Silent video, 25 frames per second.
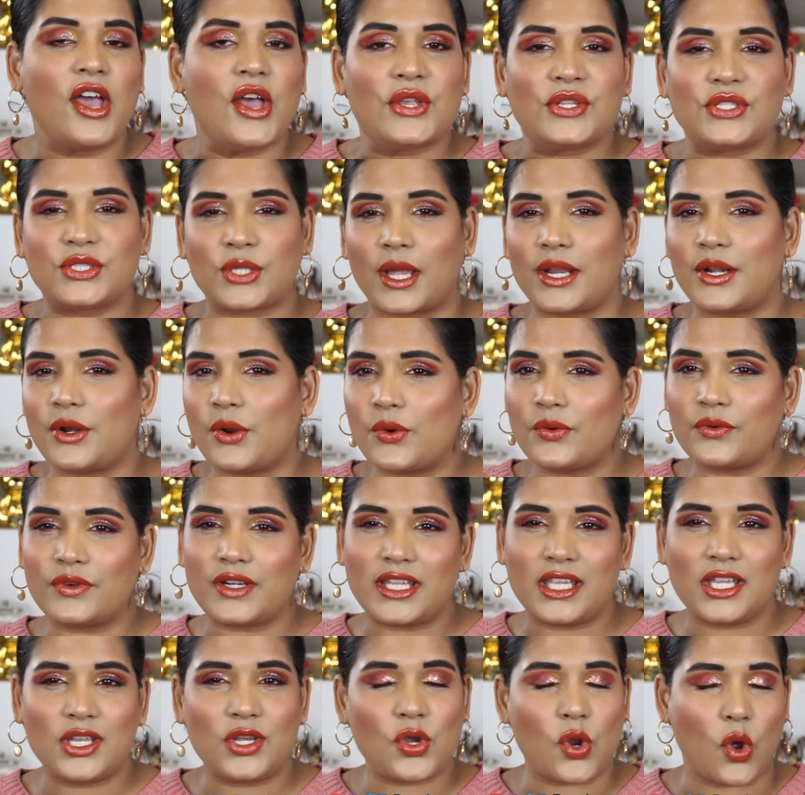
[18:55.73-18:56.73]
So I don't
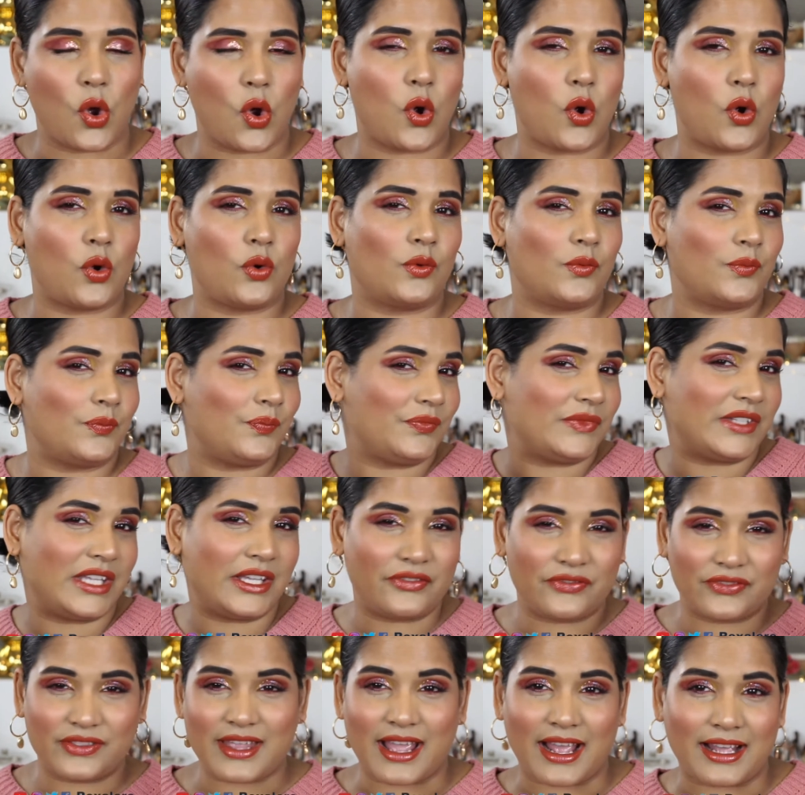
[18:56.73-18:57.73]
really know
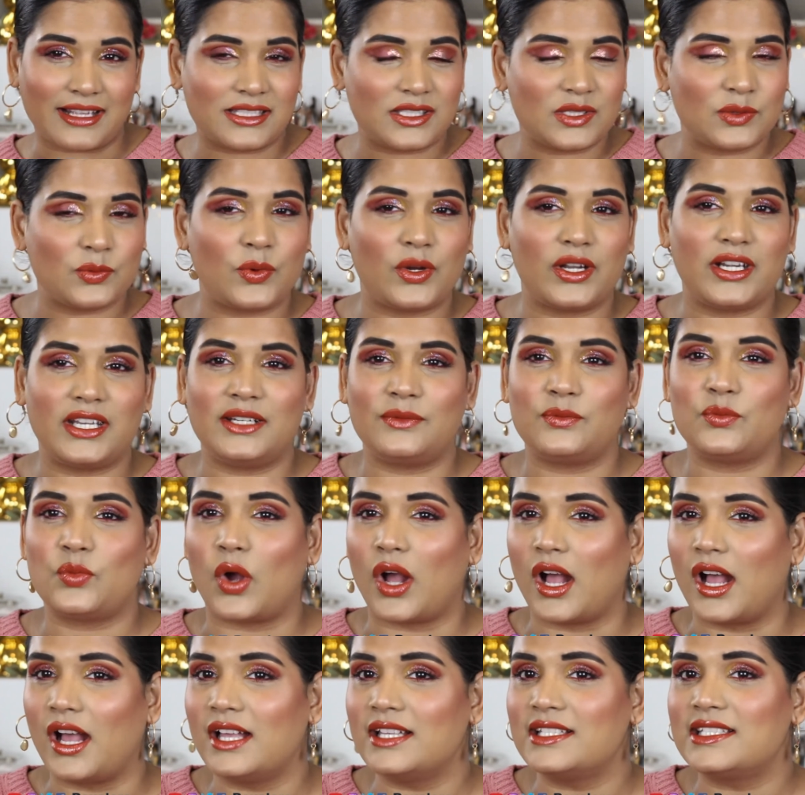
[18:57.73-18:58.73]
if that's what it
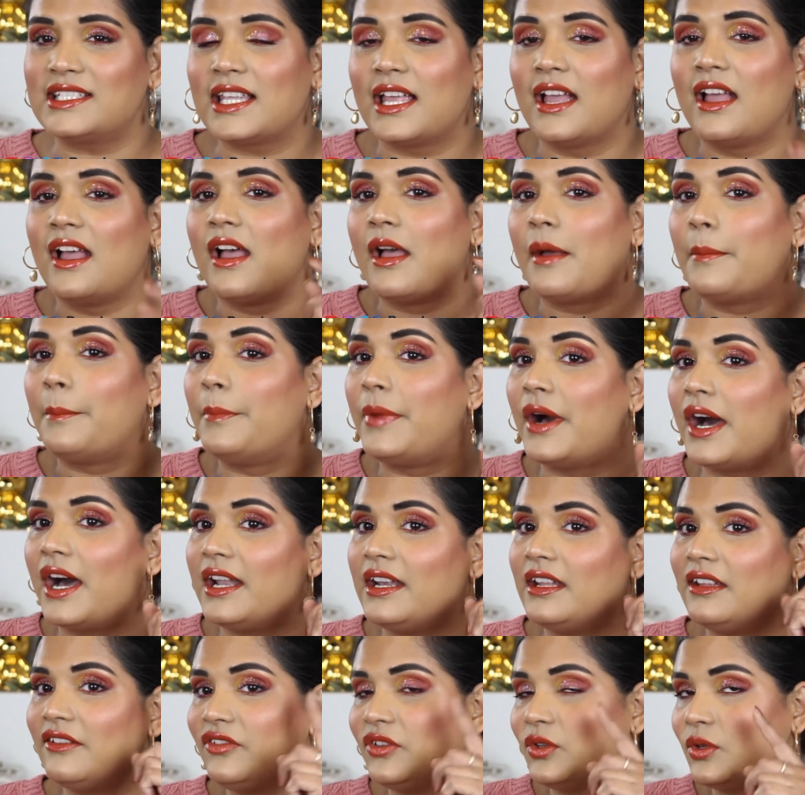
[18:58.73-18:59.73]
was,
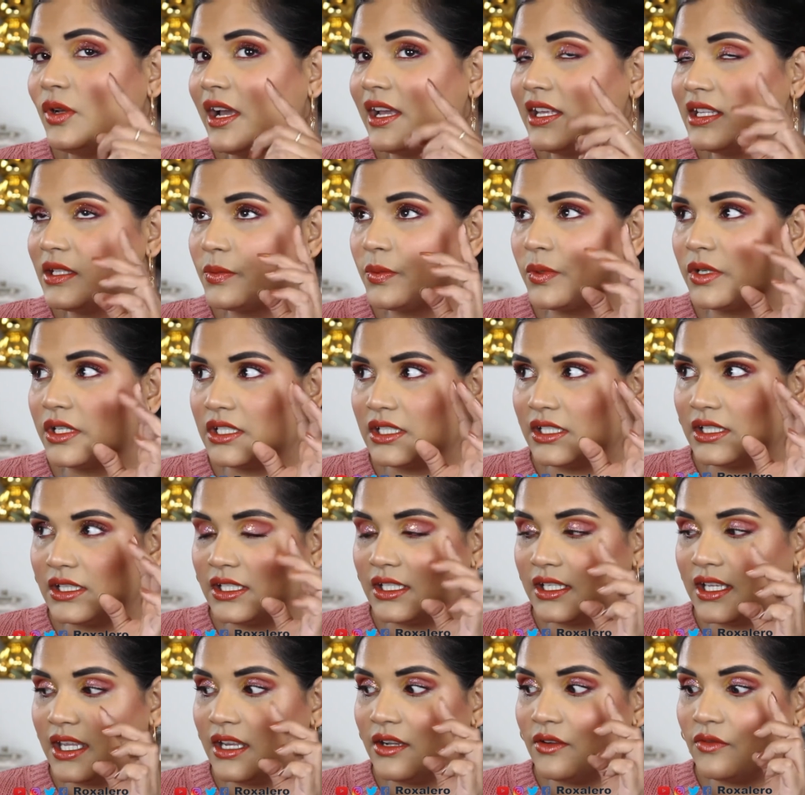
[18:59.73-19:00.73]
but if you guys were to
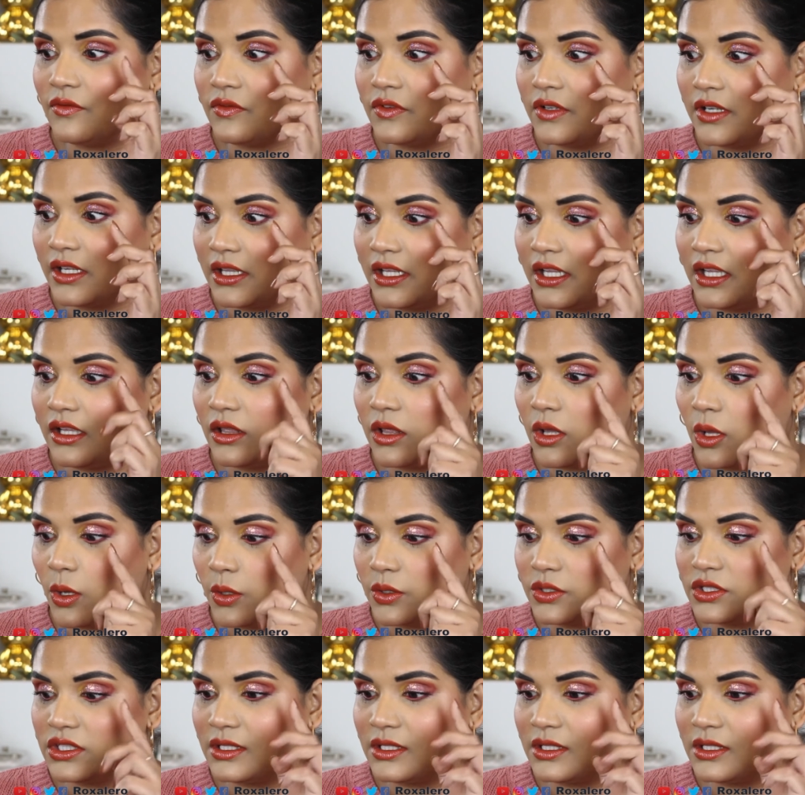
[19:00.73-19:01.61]
look in really close